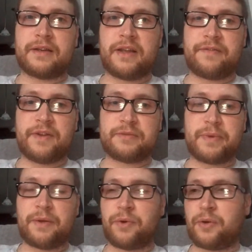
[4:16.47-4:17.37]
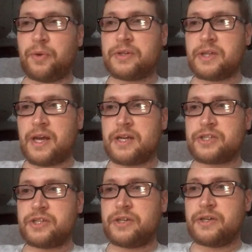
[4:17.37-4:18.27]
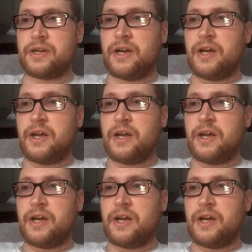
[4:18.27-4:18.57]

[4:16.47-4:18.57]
the defense being what it was last year.